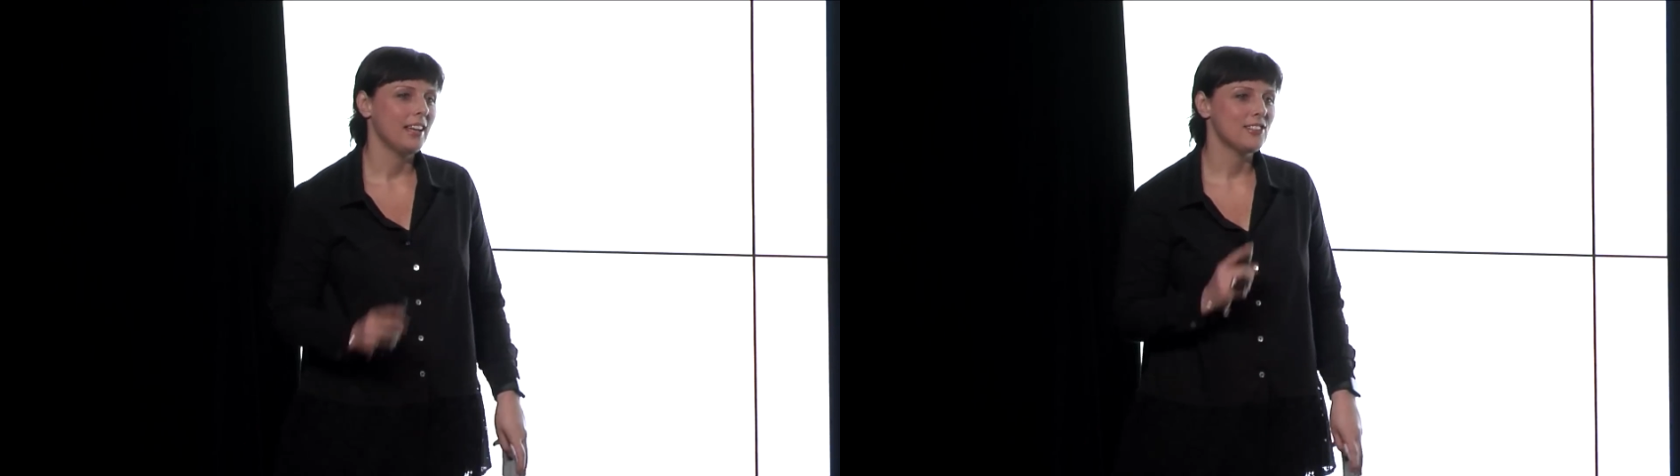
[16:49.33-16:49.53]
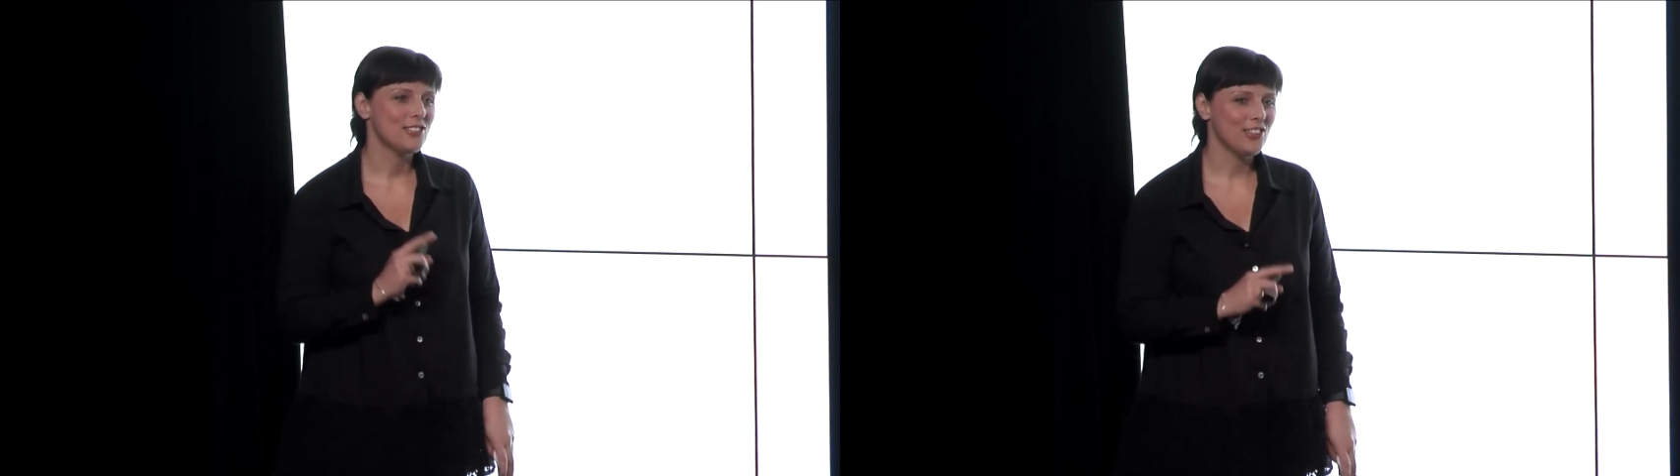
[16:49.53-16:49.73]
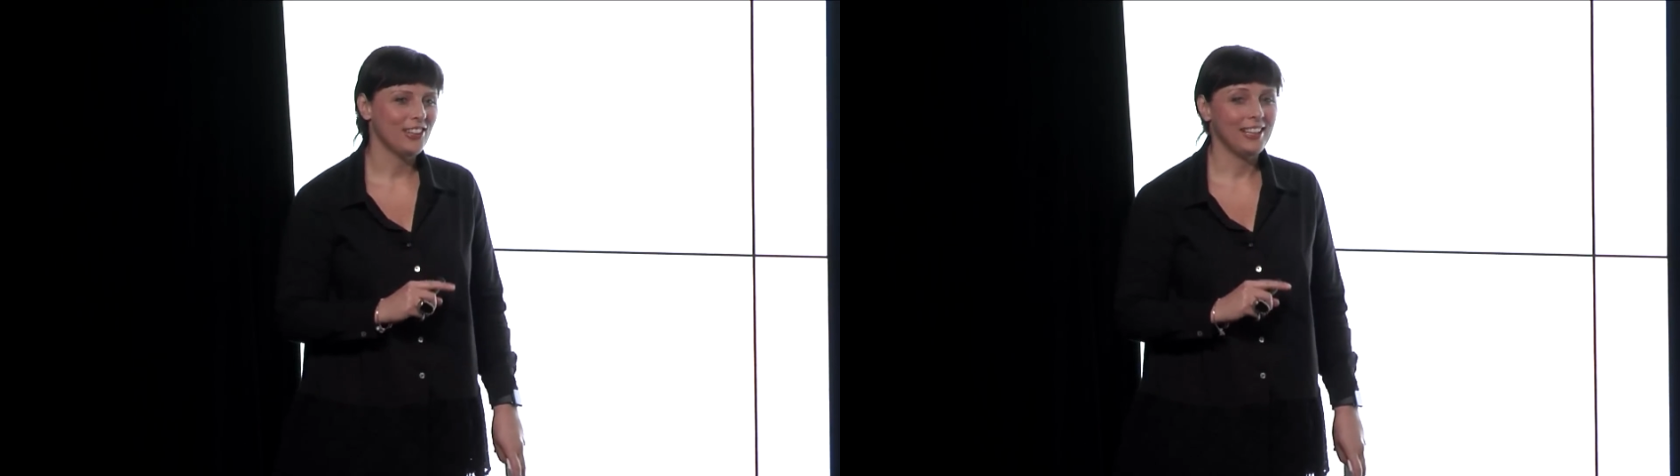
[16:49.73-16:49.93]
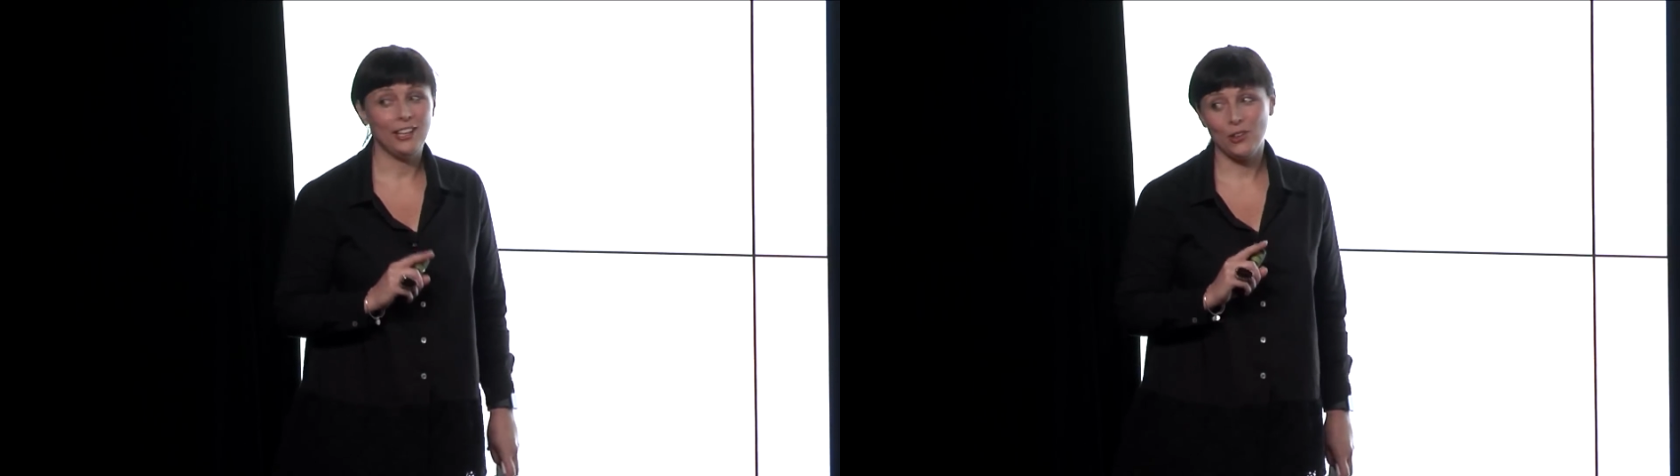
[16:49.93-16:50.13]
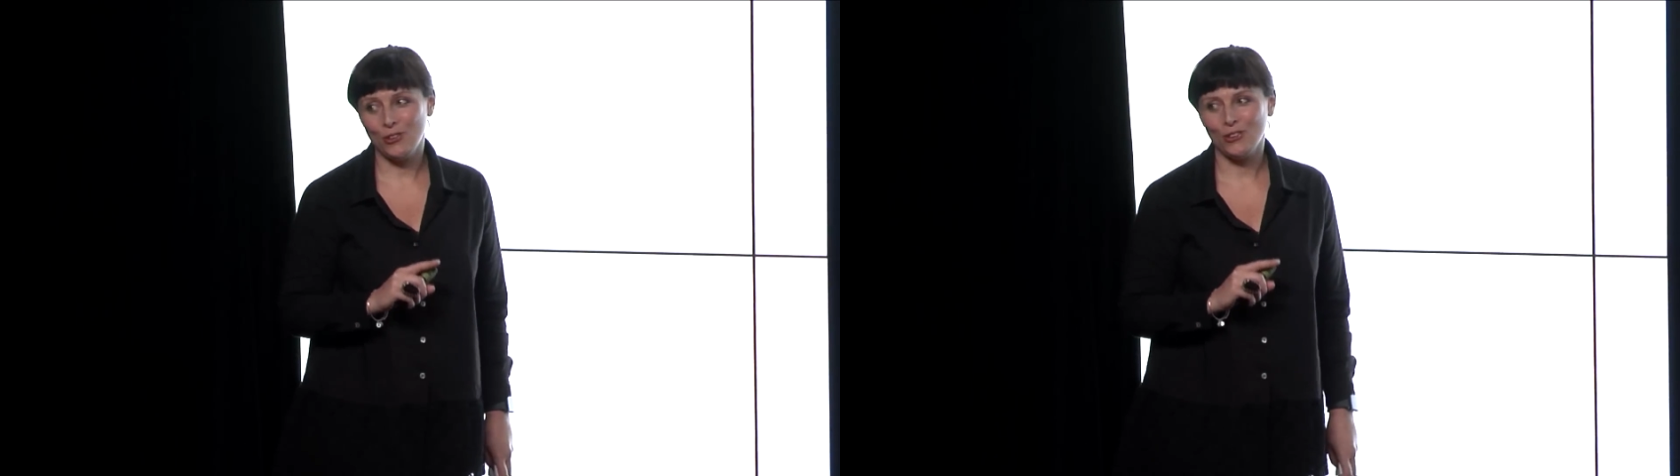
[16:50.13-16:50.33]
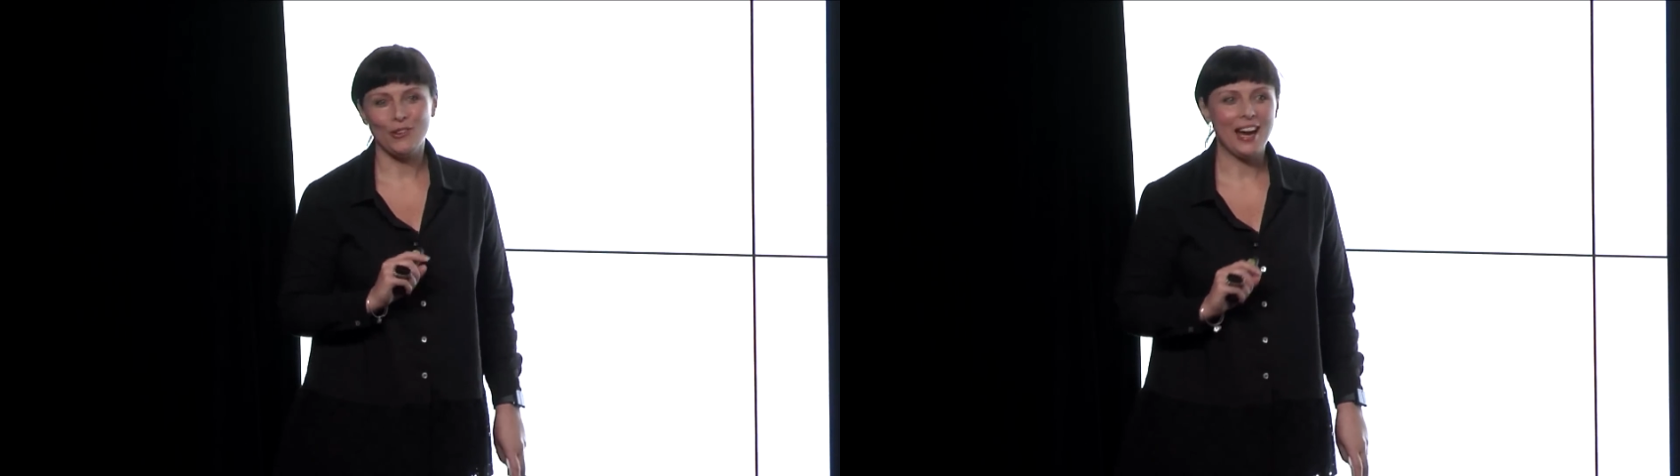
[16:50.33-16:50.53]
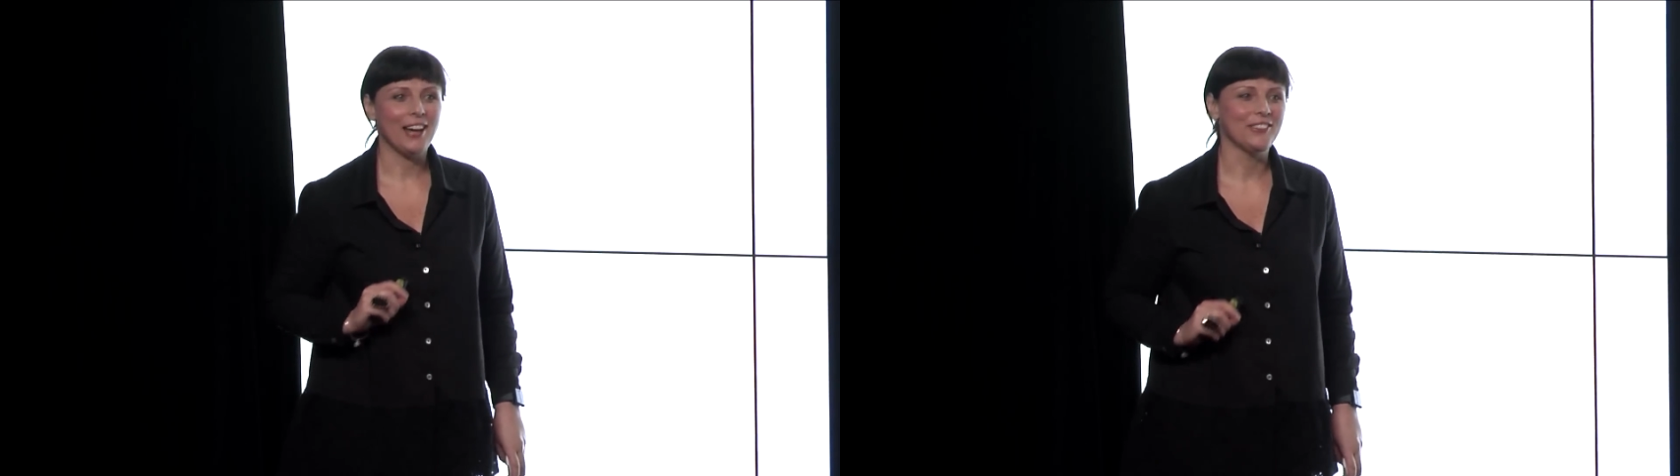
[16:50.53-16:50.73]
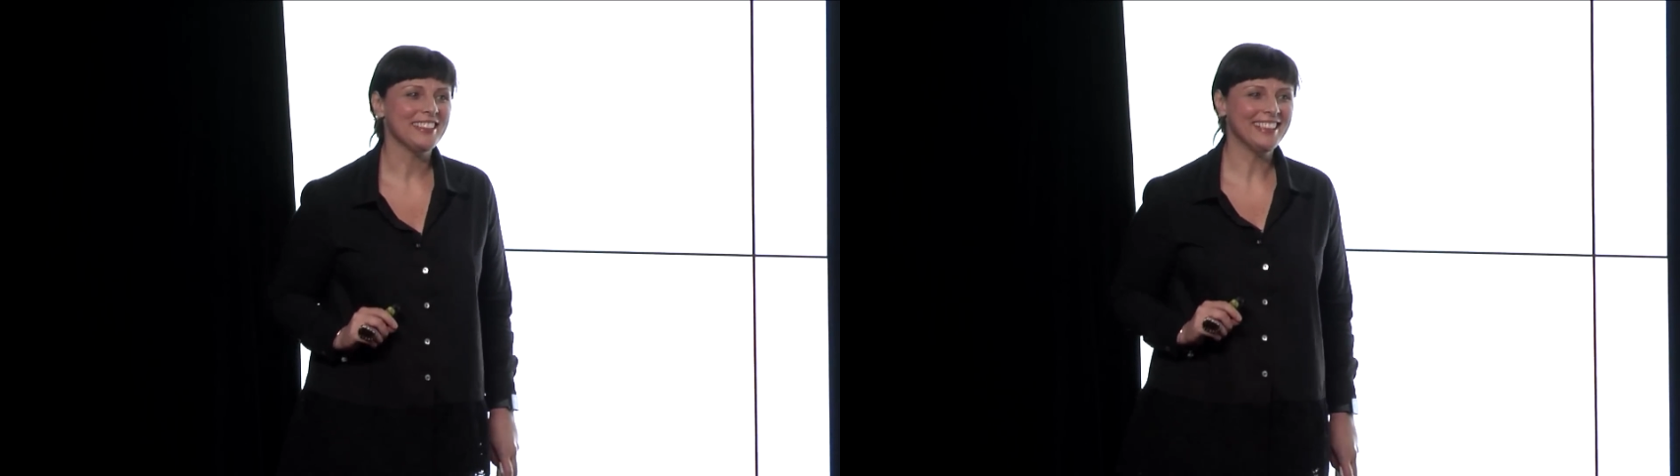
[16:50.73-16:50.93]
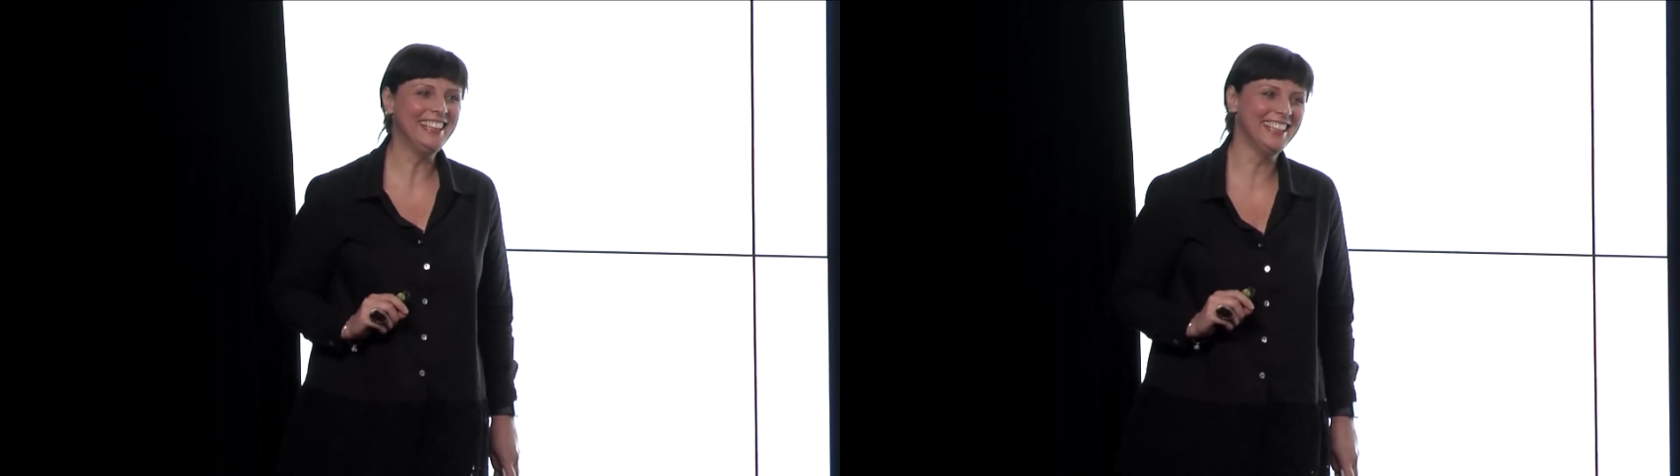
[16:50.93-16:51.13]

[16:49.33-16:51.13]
It's certainly all around.